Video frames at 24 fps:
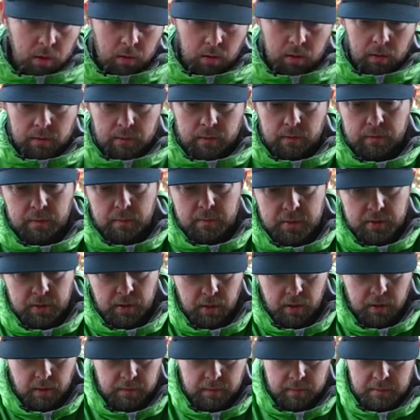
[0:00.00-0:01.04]
or from
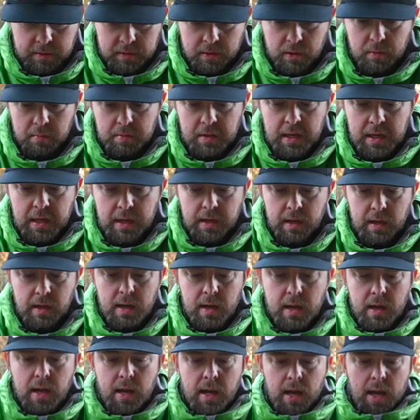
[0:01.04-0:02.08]
cirq or from Snow Peak.
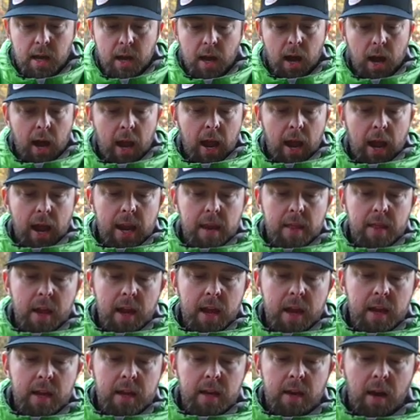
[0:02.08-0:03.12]
And
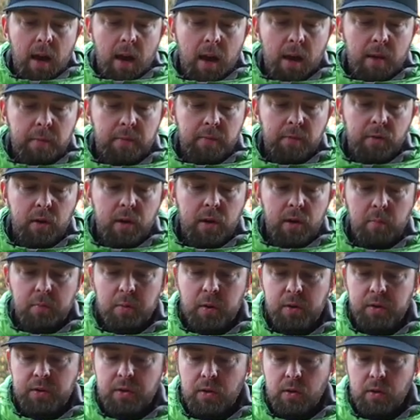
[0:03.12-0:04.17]
then for your
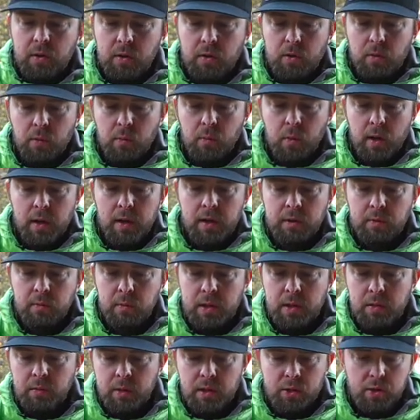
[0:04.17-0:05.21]
personal ones,
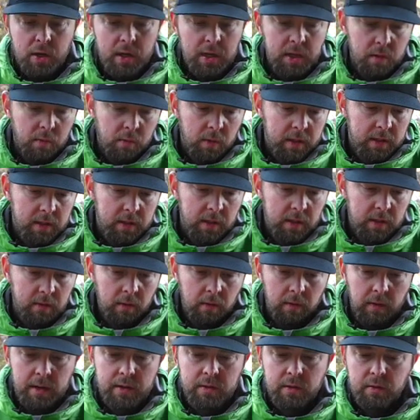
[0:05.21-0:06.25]
we treat the ones in
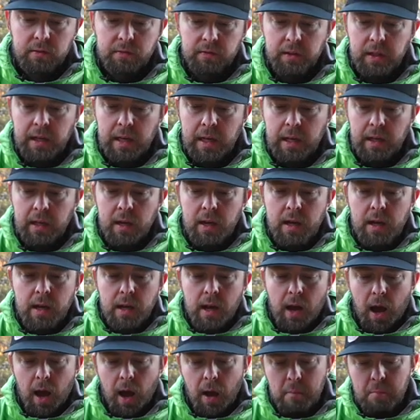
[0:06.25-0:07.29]
a rental fleet.
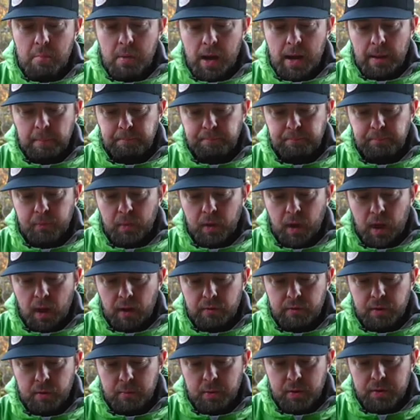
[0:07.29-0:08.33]

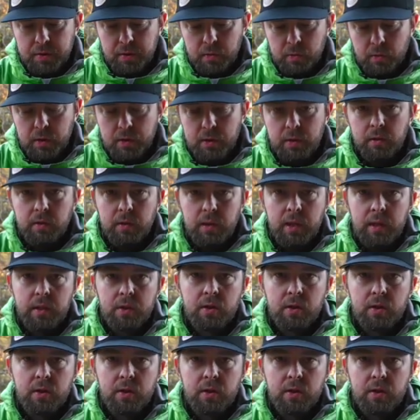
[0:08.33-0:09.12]
For your personal ones, you'll need